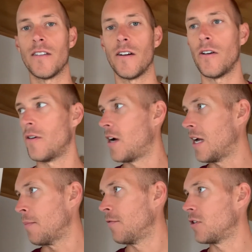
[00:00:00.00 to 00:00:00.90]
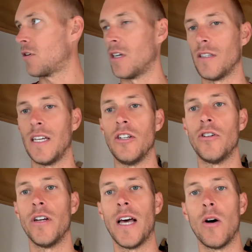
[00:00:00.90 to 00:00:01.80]
So I've just got a
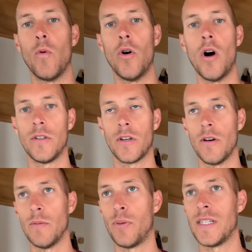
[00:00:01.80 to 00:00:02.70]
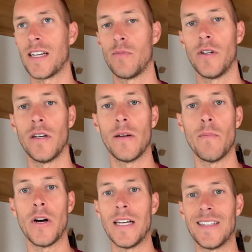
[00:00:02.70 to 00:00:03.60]
t-shirt that I wore, so it protects
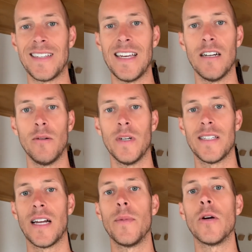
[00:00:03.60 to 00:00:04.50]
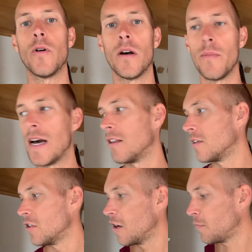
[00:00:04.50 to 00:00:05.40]
my skin on my stomach when I'm out on the
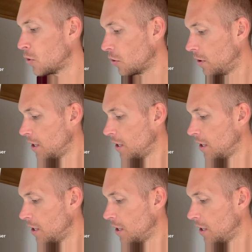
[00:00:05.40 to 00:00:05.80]
surfboard.